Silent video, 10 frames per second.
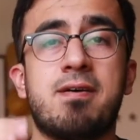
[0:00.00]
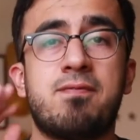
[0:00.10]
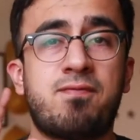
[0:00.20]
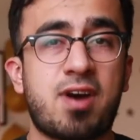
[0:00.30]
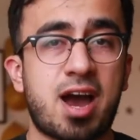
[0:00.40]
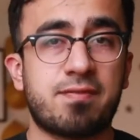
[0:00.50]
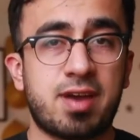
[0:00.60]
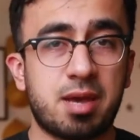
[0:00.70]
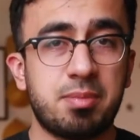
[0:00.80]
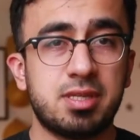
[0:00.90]
Five
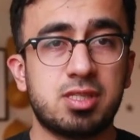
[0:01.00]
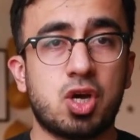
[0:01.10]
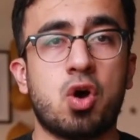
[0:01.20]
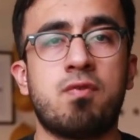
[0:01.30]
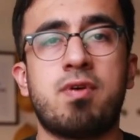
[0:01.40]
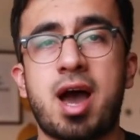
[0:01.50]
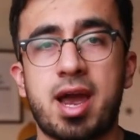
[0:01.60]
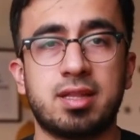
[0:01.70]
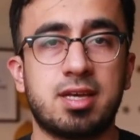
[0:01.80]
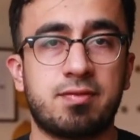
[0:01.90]
habits of
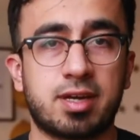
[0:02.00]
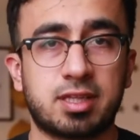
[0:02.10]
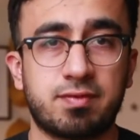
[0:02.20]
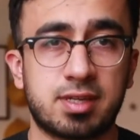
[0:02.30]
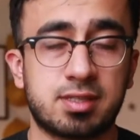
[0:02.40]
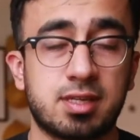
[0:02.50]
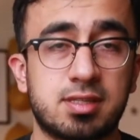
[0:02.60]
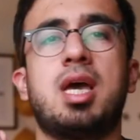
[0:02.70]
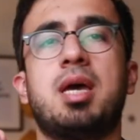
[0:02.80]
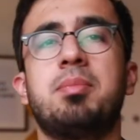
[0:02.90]
highly effective
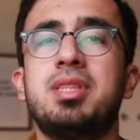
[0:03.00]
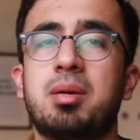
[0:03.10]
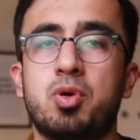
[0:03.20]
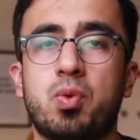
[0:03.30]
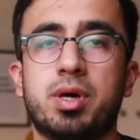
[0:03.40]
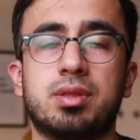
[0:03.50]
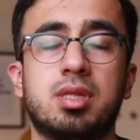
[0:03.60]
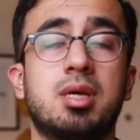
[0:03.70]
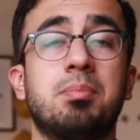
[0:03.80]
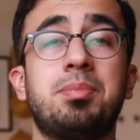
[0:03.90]
SDETs. Habit number one,
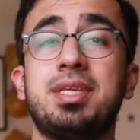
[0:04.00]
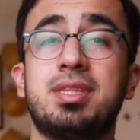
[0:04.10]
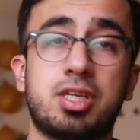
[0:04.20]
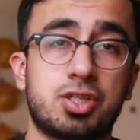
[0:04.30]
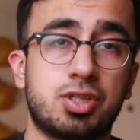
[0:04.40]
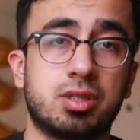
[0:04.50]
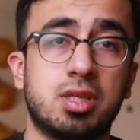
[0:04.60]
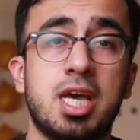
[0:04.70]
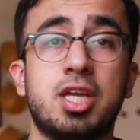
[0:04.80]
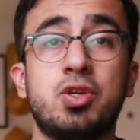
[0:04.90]
be intentional.
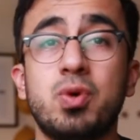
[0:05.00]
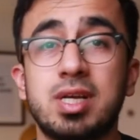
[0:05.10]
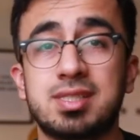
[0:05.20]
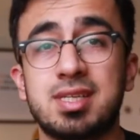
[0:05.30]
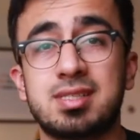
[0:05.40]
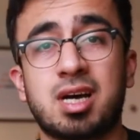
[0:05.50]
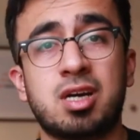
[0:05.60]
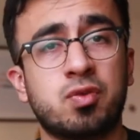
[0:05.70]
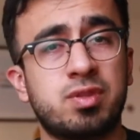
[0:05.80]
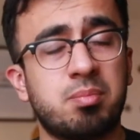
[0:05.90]
New SDETs
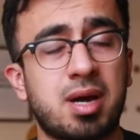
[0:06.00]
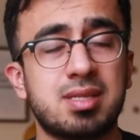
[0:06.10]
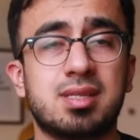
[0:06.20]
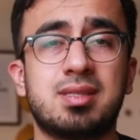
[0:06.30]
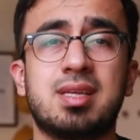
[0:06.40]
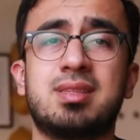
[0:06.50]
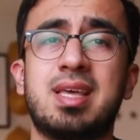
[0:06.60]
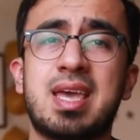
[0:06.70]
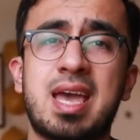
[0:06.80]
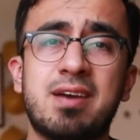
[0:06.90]
are of the mindset that
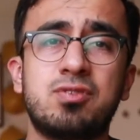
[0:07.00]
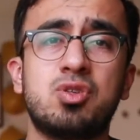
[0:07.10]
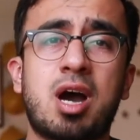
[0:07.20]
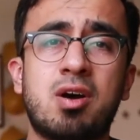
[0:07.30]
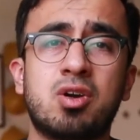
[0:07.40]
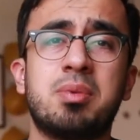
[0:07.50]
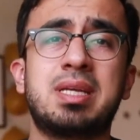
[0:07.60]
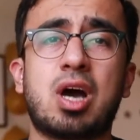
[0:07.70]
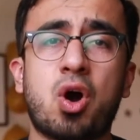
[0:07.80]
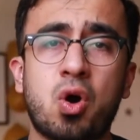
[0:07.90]
they have to
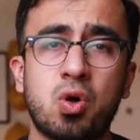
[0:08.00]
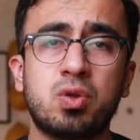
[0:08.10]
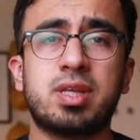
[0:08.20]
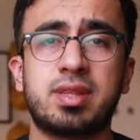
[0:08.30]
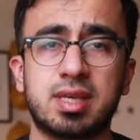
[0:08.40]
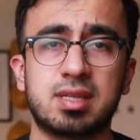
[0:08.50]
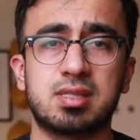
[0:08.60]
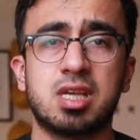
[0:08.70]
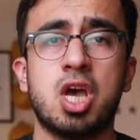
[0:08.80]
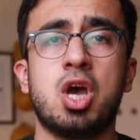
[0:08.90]
automate all the
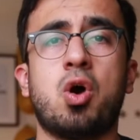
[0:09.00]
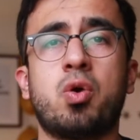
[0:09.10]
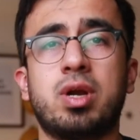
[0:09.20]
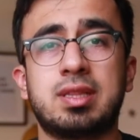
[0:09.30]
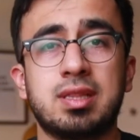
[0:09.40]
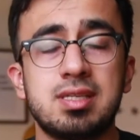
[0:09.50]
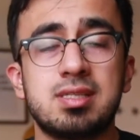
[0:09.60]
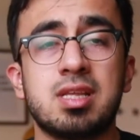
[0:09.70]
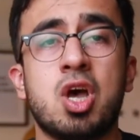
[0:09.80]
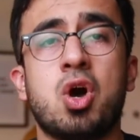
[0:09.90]
things, or at
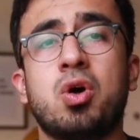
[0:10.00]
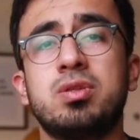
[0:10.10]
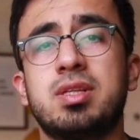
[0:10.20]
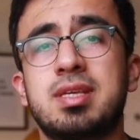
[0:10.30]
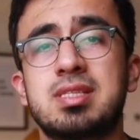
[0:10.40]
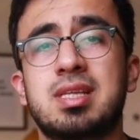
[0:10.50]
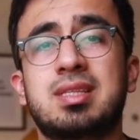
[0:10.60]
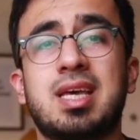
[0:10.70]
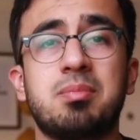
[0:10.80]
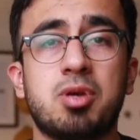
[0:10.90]
least all the things
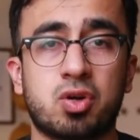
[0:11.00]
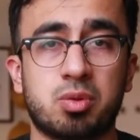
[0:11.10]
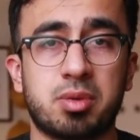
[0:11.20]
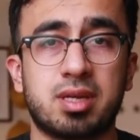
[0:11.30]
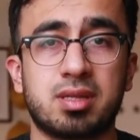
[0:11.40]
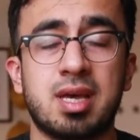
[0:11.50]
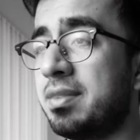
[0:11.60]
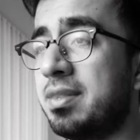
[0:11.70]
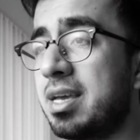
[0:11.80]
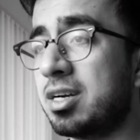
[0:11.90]
that can be automated.
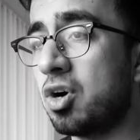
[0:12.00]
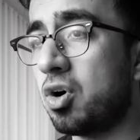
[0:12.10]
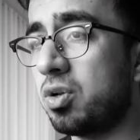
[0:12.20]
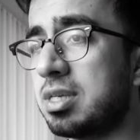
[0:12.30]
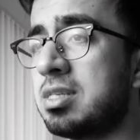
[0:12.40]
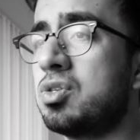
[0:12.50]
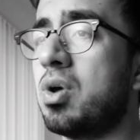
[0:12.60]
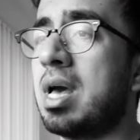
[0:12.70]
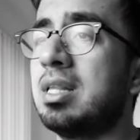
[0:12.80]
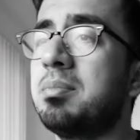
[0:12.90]
Their goal is
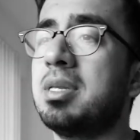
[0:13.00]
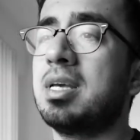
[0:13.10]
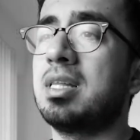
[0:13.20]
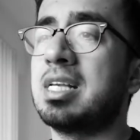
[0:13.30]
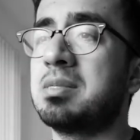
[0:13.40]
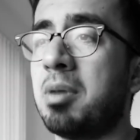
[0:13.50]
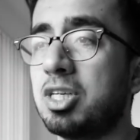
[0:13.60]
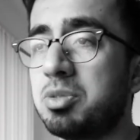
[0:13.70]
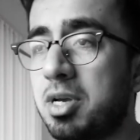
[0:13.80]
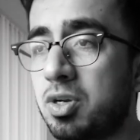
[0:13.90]
to eliminate as
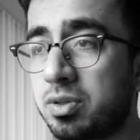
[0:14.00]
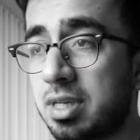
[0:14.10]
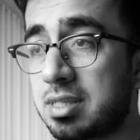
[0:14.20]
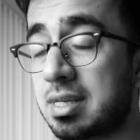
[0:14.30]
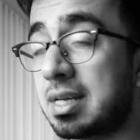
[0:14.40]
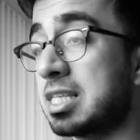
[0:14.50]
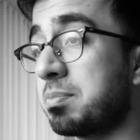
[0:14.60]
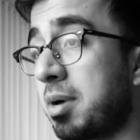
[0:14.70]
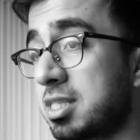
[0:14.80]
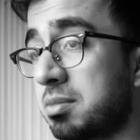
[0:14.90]
much manual testing
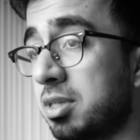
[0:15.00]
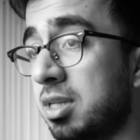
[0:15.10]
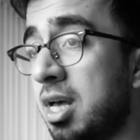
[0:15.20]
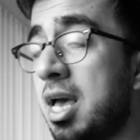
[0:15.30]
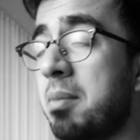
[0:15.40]
as possible.